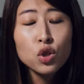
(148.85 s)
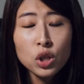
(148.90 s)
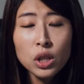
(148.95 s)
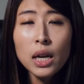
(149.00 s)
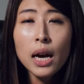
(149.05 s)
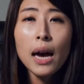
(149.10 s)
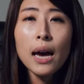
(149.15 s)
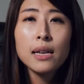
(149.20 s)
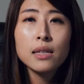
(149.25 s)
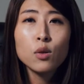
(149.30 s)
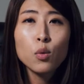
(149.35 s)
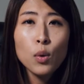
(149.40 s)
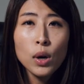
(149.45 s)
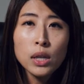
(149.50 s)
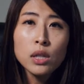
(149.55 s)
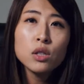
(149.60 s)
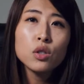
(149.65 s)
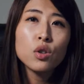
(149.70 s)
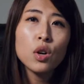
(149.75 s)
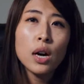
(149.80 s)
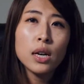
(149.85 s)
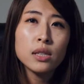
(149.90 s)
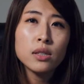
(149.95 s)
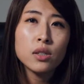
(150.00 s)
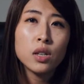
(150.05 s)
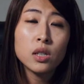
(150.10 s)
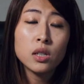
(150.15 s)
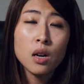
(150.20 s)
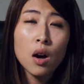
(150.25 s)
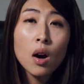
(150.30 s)
She asked, when did you guys
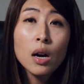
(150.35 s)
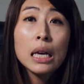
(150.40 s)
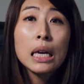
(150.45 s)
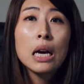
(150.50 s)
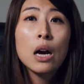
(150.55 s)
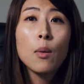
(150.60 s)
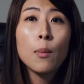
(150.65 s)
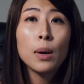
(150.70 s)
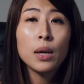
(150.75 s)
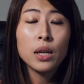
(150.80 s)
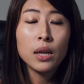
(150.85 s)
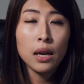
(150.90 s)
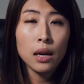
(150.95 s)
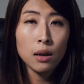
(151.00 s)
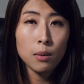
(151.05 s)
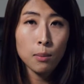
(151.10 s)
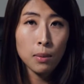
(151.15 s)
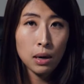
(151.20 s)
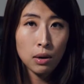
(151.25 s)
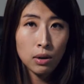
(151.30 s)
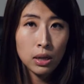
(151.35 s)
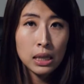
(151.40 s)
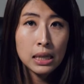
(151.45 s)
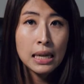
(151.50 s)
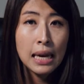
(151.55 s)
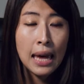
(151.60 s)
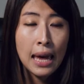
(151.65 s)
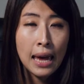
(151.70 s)
start talking about getting married,